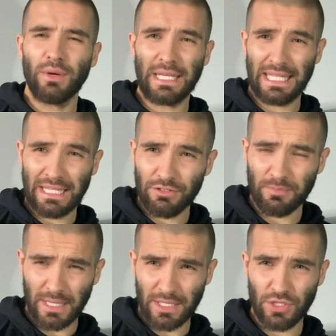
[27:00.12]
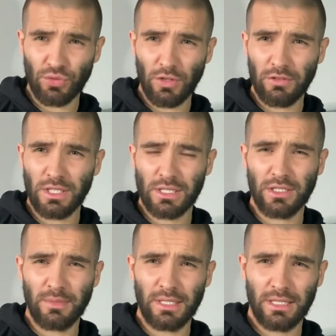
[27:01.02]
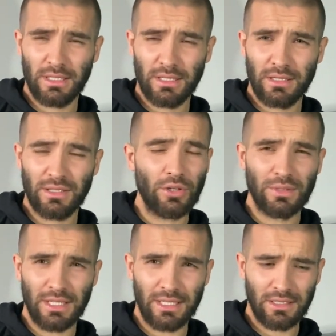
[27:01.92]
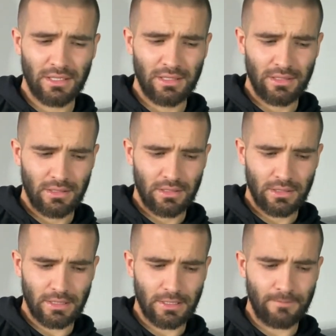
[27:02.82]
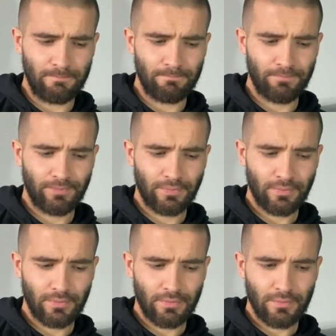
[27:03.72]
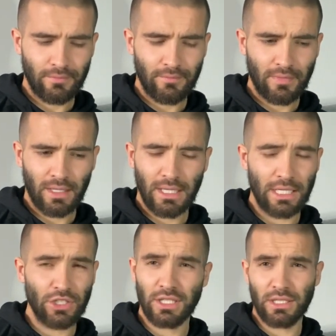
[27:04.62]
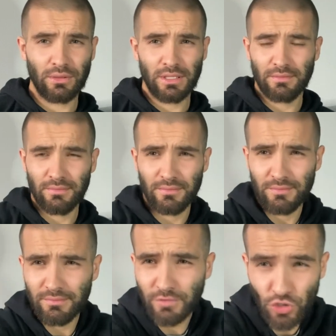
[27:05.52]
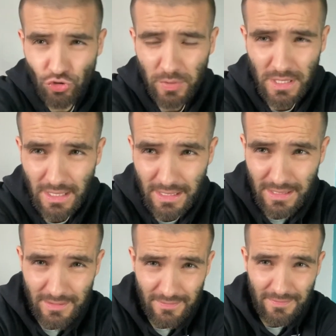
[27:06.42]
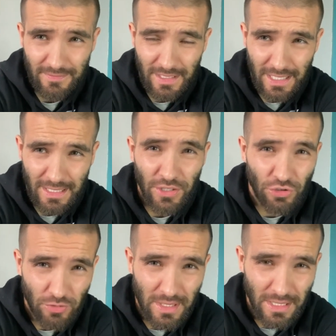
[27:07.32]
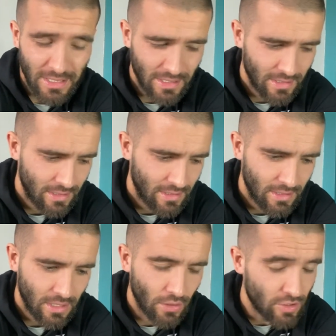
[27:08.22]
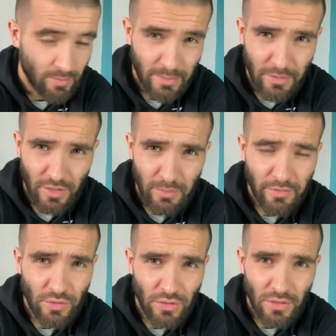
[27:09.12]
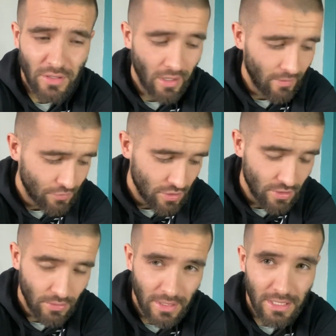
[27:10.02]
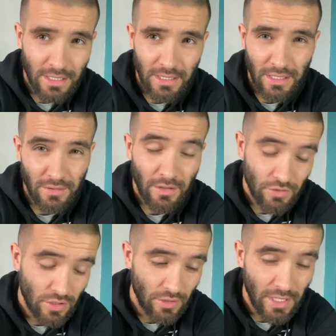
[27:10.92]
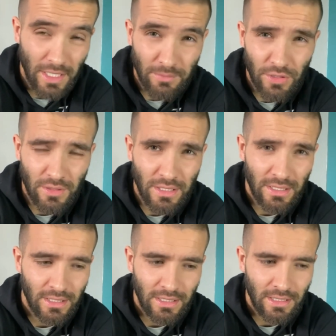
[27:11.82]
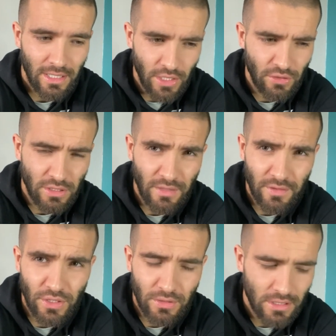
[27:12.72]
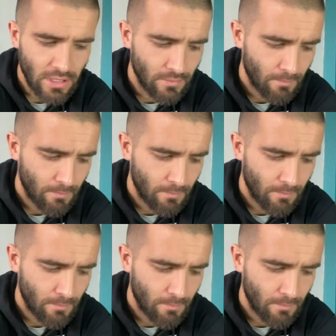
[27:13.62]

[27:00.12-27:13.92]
near as bad as you're worrying it's going to be. Nowhere near. And you can deal with it. 100%. Okay, 100%. Lots of people have done it before. I've just done it, and I'm doing it, and you can definitely do it. So